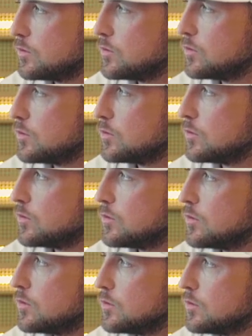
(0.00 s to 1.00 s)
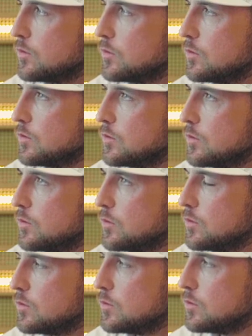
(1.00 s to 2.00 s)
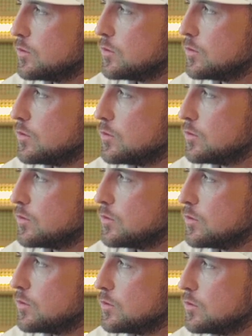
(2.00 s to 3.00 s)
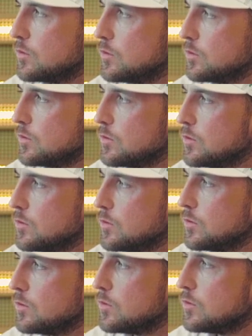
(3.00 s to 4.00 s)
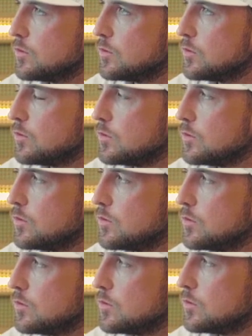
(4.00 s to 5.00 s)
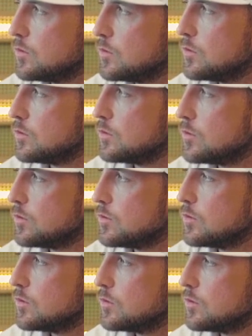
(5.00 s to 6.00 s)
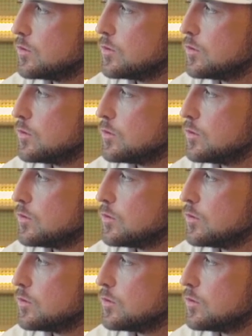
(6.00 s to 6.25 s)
(not speaking)